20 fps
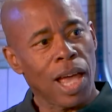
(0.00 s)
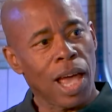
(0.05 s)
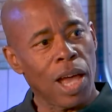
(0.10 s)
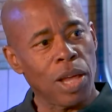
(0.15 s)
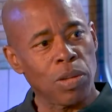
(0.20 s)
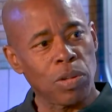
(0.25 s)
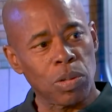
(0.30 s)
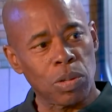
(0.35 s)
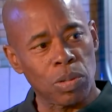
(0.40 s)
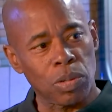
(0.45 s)

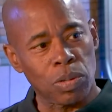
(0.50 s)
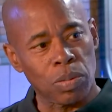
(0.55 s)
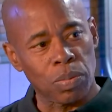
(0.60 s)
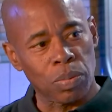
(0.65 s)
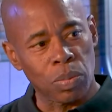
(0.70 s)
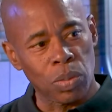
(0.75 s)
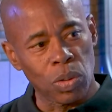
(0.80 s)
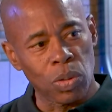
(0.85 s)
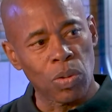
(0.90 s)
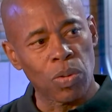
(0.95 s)
and you
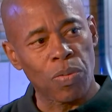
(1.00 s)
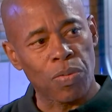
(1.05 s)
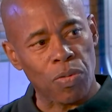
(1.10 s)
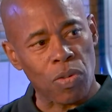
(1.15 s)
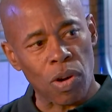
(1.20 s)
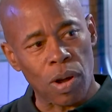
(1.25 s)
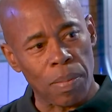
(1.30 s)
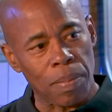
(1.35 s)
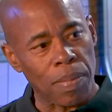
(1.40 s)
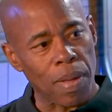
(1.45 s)
move
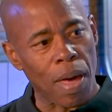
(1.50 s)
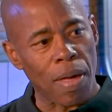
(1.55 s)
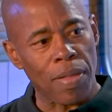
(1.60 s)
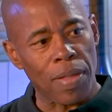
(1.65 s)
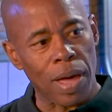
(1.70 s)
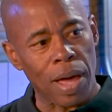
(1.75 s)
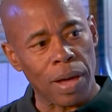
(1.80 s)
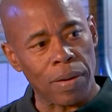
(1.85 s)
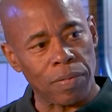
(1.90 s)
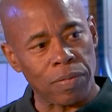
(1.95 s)
from
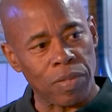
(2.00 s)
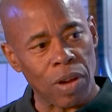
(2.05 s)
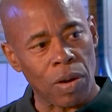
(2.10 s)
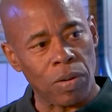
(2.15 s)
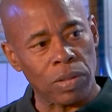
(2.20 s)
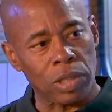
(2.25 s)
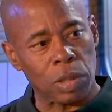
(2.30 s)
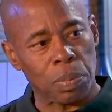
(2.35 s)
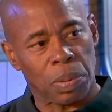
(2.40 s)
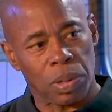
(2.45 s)
that
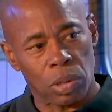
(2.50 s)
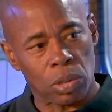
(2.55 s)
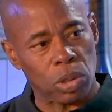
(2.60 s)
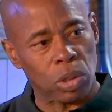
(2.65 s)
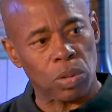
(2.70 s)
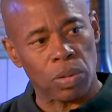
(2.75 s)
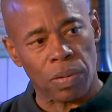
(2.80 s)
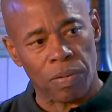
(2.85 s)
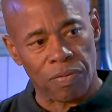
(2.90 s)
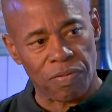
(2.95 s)
very
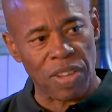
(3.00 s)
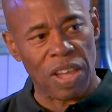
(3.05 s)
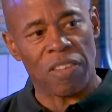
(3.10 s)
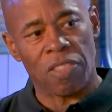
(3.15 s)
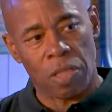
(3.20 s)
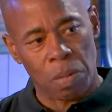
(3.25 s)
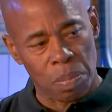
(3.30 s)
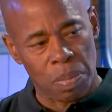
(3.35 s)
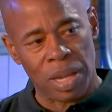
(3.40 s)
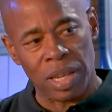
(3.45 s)
spiritual and
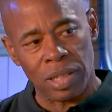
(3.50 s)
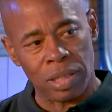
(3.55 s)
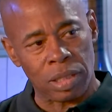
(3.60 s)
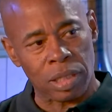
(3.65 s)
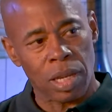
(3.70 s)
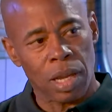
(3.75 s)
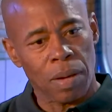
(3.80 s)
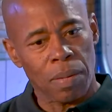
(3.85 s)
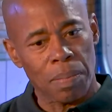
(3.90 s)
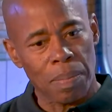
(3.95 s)

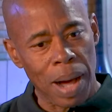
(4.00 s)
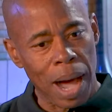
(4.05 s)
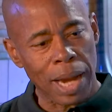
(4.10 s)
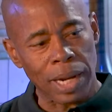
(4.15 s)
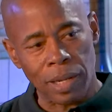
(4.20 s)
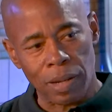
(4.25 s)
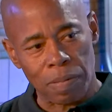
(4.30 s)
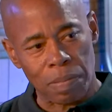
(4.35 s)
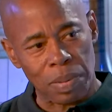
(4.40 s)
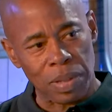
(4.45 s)
faith-based
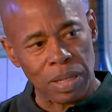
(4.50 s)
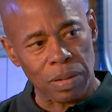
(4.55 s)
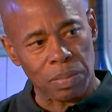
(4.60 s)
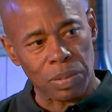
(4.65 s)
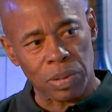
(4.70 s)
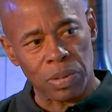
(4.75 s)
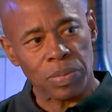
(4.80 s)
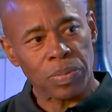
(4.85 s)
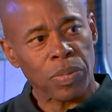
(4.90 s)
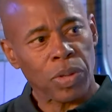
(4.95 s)
body of
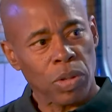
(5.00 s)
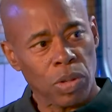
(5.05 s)
people,